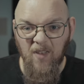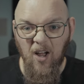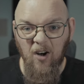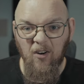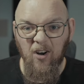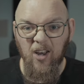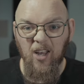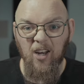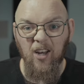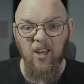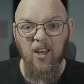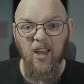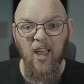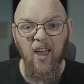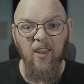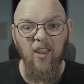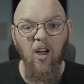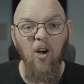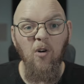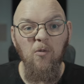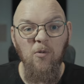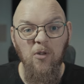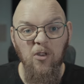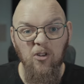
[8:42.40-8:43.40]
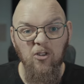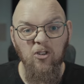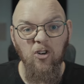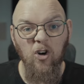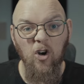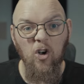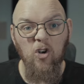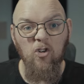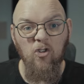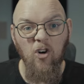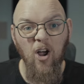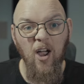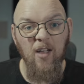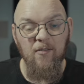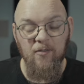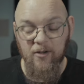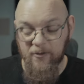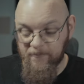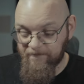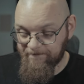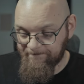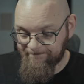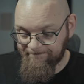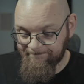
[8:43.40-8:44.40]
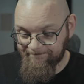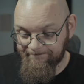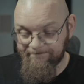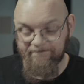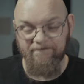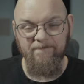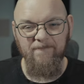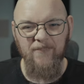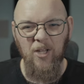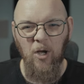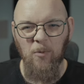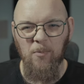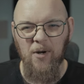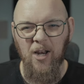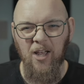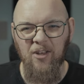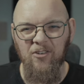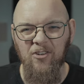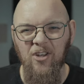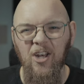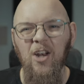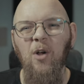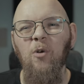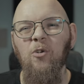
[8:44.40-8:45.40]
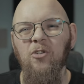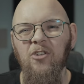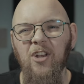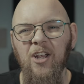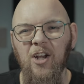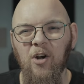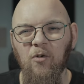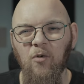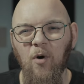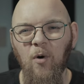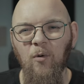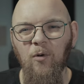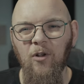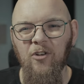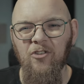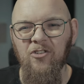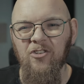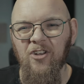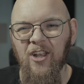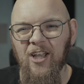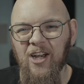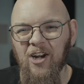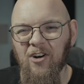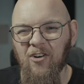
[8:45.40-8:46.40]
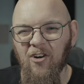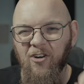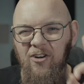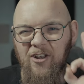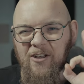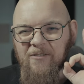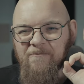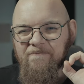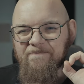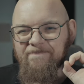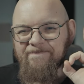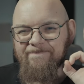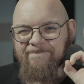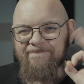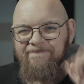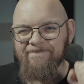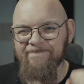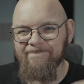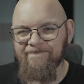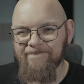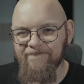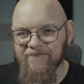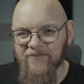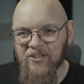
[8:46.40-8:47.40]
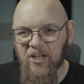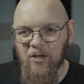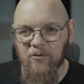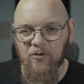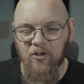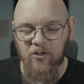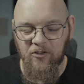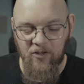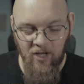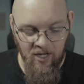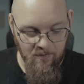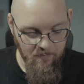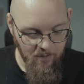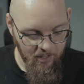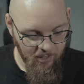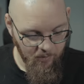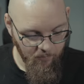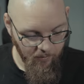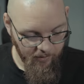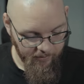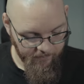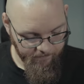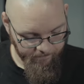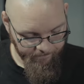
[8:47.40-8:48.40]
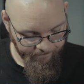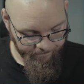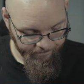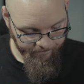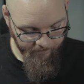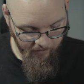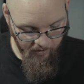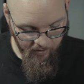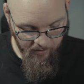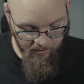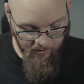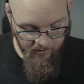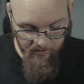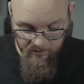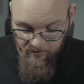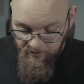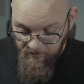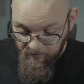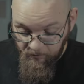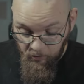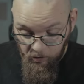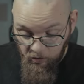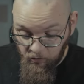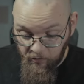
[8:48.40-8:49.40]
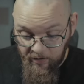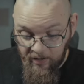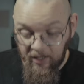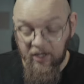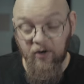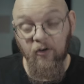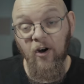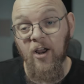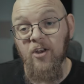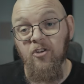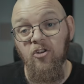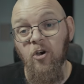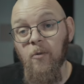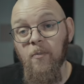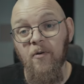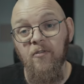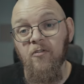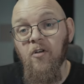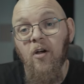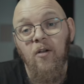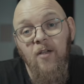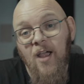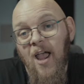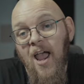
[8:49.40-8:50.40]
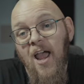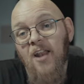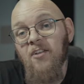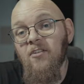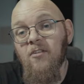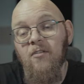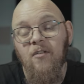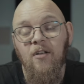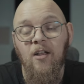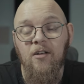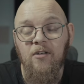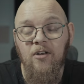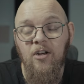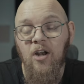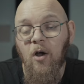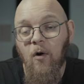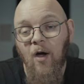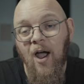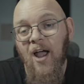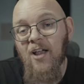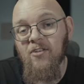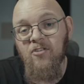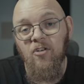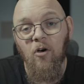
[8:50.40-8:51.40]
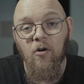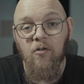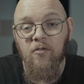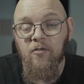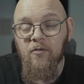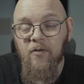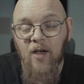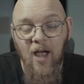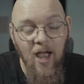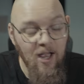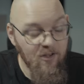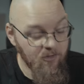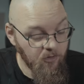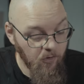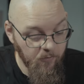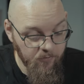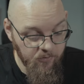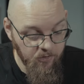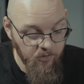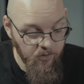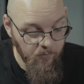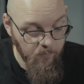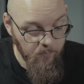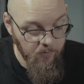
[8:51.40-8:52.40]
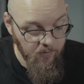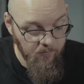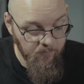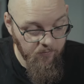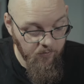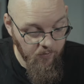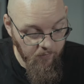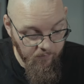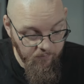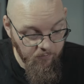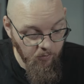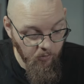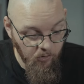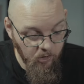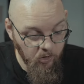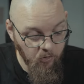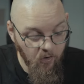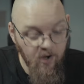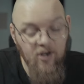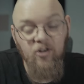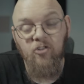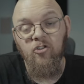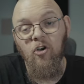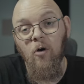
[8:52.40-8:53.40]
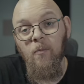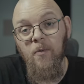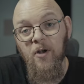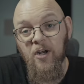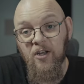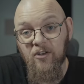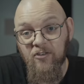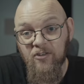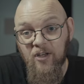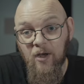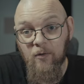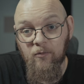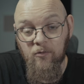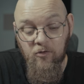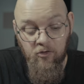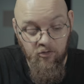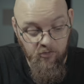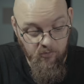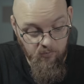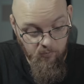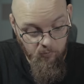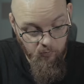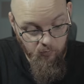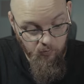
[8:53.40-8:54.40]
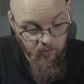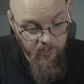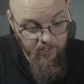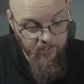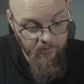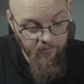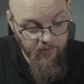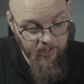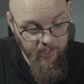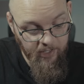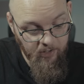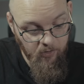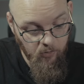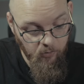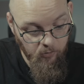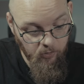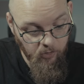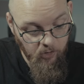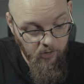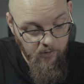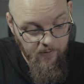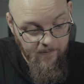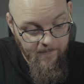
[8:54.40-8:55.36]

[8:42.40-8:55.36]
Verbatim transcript: I reckon I can get that off with a screwdriver. Nobody else and I'll stick a Roland sticker on it. Sounds the same anyway. They've done a really great job. I've got hand, you know, hats off, hats off to them. They've they've done a great job, and it sounds really really good.